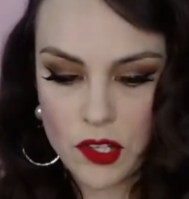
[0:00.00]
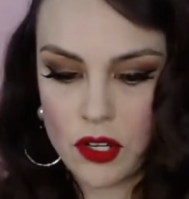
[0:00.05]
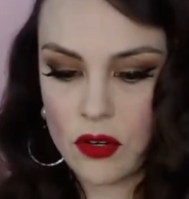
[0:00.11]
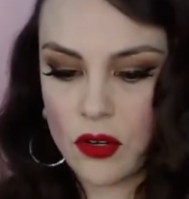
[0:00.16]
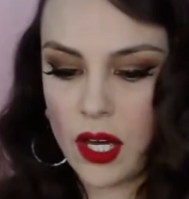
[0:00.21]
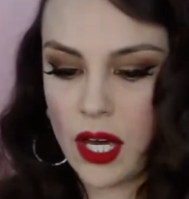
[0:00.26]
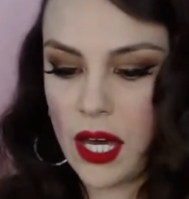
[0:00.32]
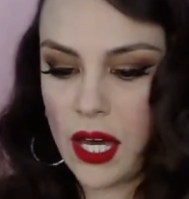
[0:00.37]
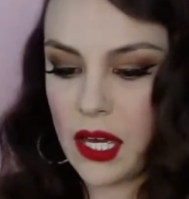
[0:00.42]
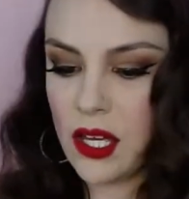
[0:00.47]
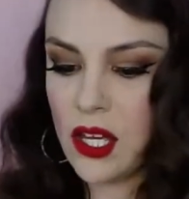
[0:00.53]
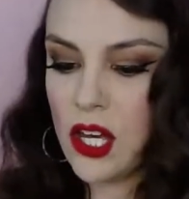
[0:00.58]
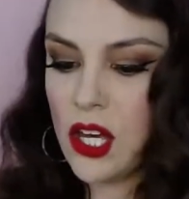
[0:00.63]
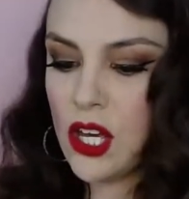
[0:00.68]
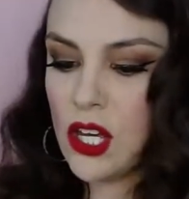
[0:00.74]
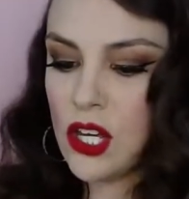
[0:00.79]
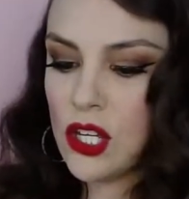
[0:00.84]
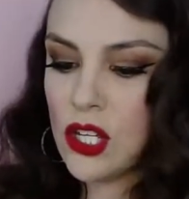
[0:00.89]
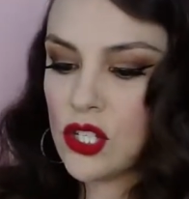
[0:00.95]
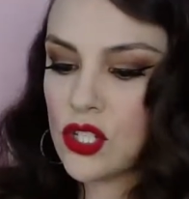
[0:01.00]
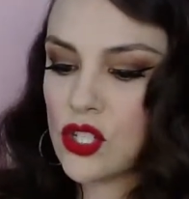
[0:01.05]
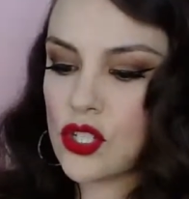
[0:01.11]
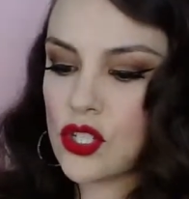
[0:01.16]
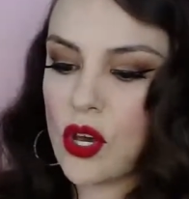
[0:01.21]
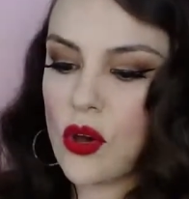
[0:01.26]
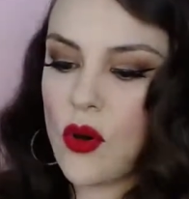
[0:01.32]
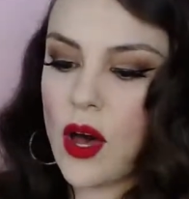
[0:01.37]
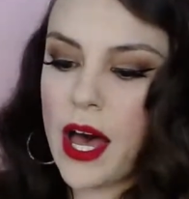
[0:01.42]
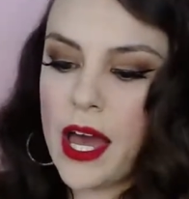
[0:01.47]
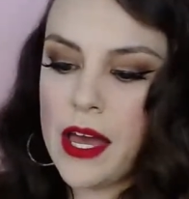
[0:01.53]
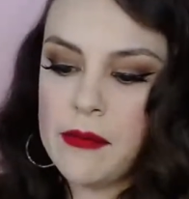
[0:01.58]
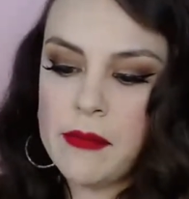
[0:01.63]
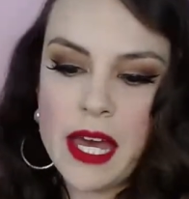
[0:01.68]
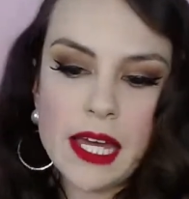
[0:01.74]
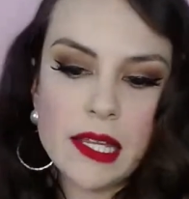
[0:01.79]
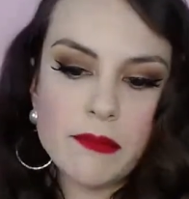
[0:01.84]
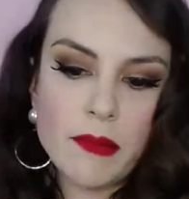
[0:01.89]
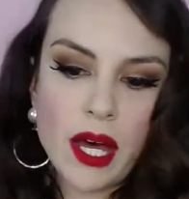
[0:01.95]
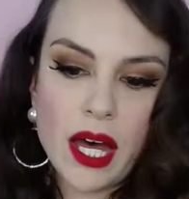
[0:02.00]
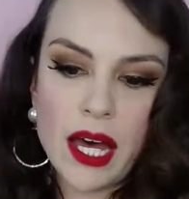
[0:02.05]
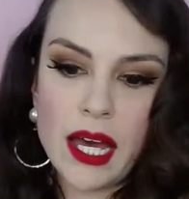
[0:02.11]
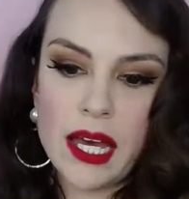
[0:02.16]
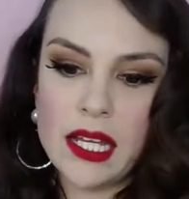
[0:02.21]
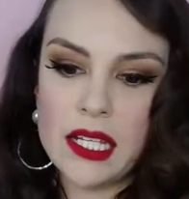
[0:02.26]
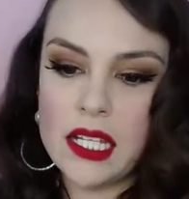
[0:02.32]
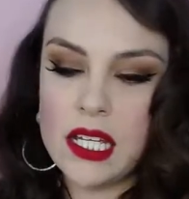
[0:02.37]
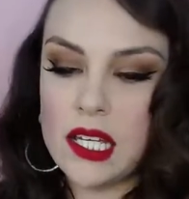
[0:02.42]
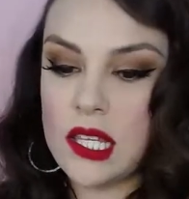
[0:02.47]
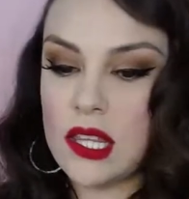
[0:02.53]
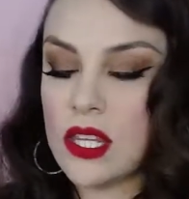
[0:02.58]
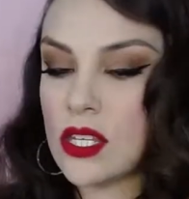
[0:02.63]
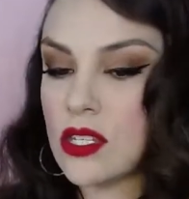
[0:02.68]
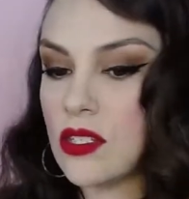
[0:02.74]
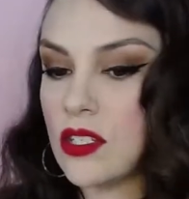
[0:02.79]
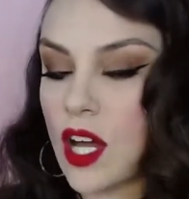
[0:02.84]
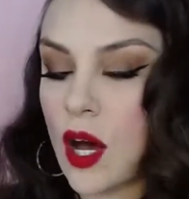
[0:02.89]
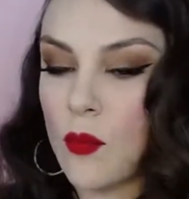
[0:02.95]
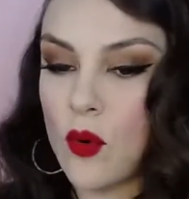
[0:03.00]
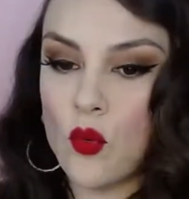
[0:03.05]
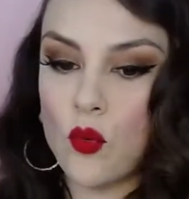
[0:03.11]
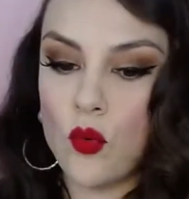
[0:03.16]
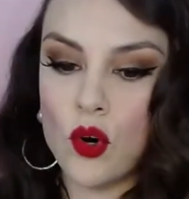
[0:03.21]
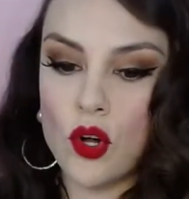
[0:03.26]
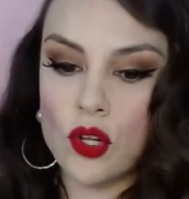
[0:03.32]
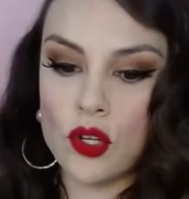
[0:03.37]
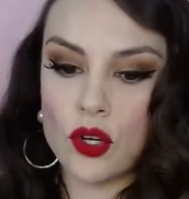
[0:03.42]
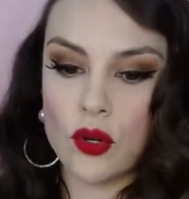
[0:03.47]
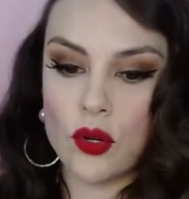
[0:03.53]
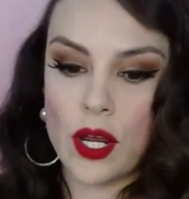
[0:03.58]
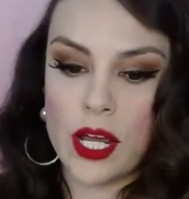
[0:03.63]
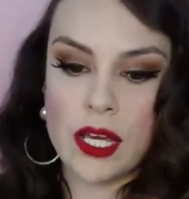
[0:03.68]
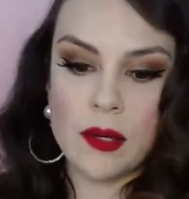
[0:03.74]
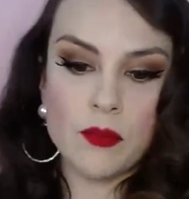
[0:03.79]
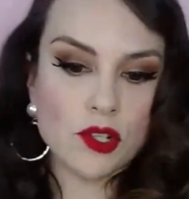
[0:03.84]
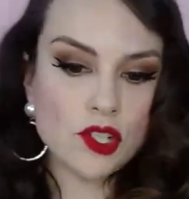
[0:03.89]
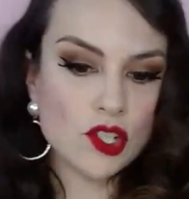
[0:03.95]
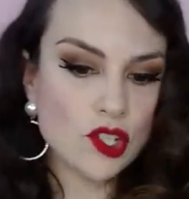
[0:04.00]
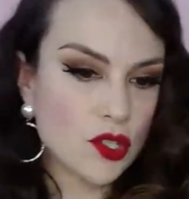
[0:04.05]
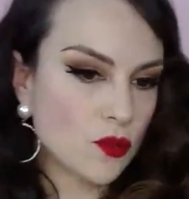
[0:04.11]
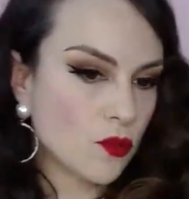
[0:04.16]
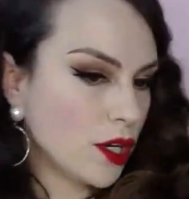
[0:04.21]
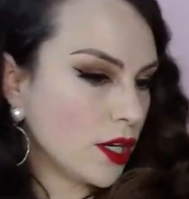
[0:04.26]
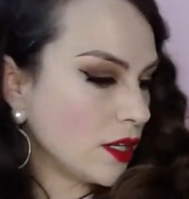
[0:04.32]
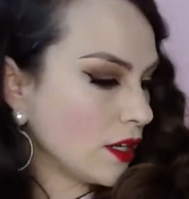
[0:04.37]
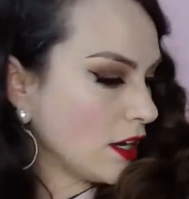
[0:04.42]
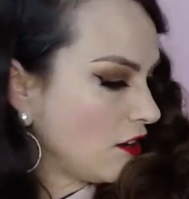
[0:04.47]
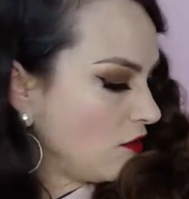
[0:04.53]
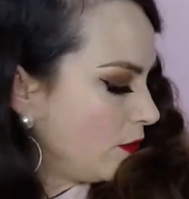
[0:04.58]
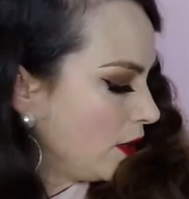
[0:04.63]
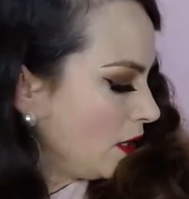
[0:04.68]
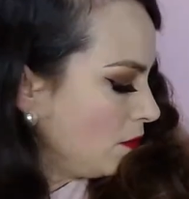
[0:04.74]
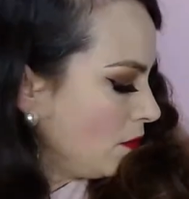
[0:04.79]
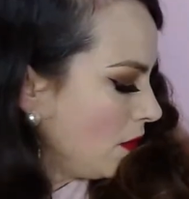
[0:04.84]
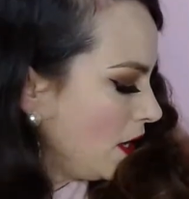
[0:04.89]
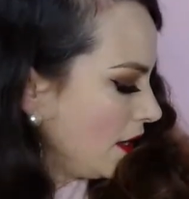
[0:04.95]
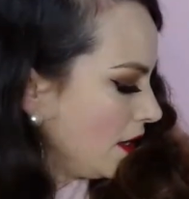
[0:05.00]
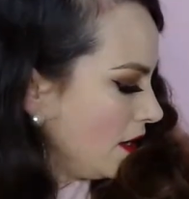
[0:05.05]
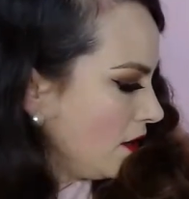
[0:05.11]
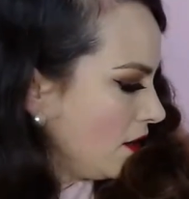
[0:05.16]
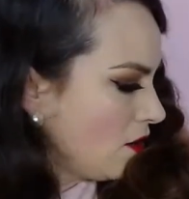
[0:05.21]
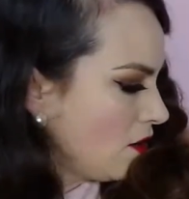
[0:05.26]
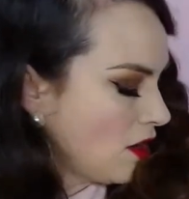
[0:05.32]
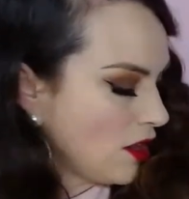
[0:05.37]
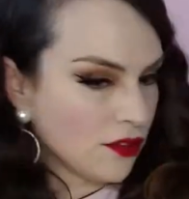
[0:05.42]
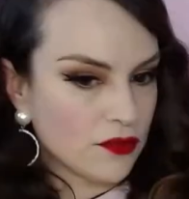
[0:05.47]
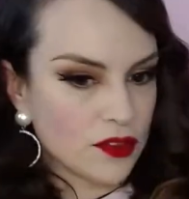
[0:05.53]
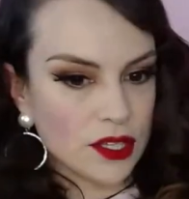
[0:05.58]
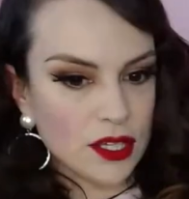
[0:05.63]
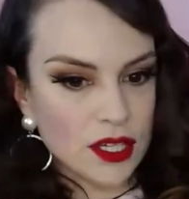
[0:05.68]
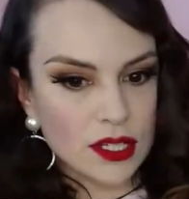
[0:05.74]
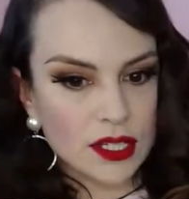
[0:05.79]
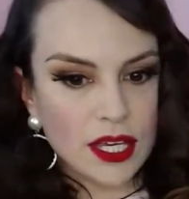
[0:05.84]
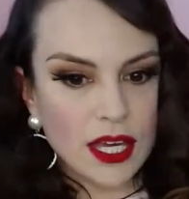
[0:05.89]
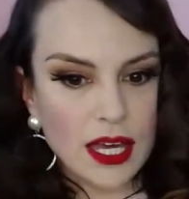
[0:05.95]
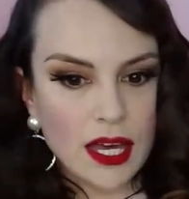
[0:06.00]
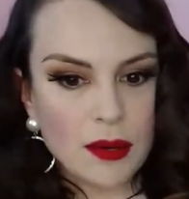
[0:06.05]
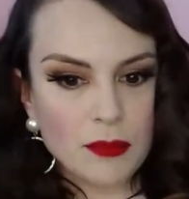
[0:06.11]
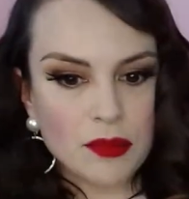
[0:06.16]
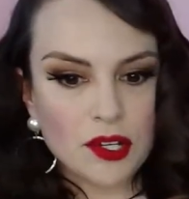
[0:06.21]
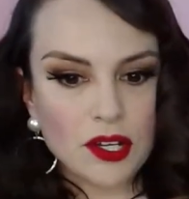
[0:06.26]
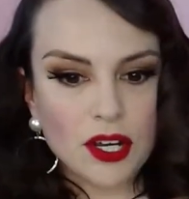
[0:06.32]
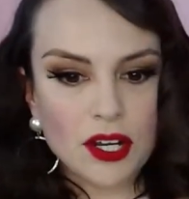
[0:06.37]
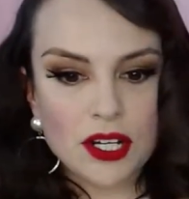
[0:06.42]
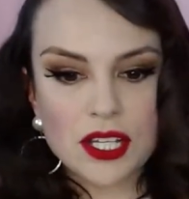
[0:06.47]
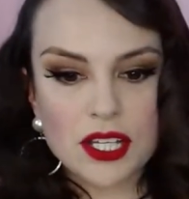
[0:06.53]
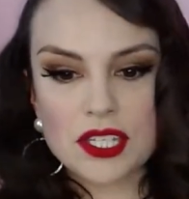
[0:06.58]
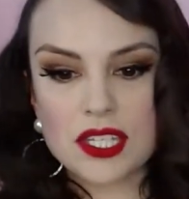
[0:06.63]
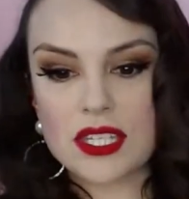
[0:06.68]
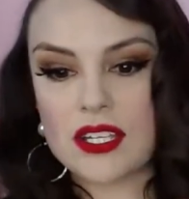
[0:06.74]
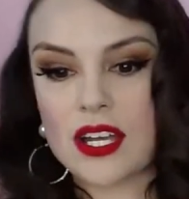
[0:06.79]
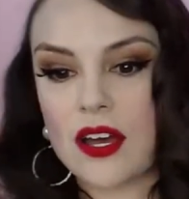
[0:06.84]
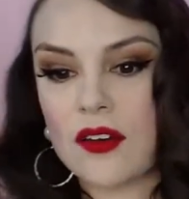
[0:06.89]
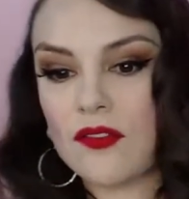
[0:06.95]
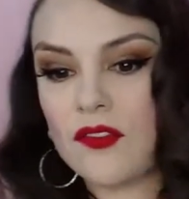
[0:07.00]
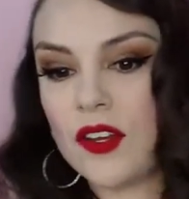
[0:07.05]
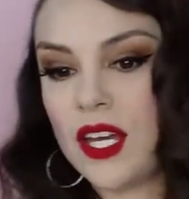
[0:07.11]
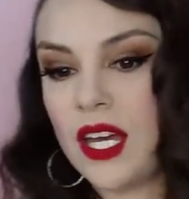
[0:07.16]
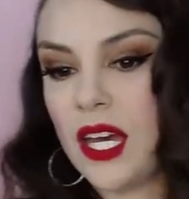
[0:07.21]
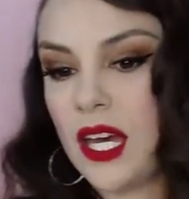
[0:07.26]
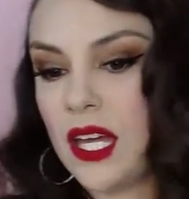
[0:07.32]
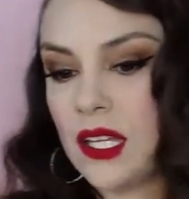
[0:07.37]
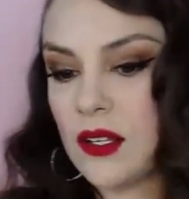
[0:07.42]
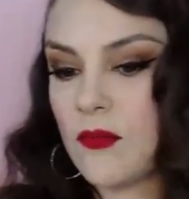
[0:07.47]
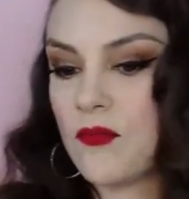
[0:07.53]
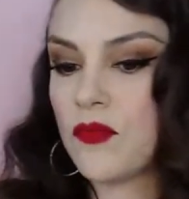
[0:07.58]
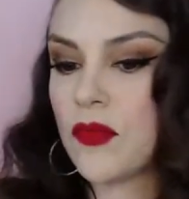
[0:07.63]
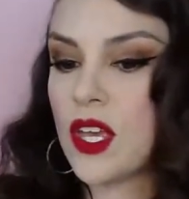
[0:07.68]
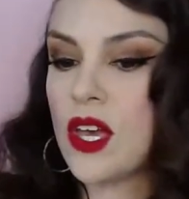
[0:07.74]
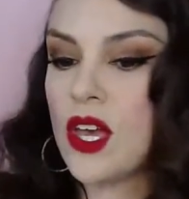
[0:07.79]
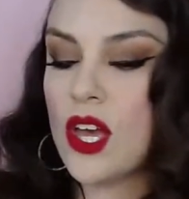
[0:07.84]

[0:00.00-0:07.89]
Okay, so I made mine in this double wool crepe, which is what I've been making all of the Camp Gertie stuff in.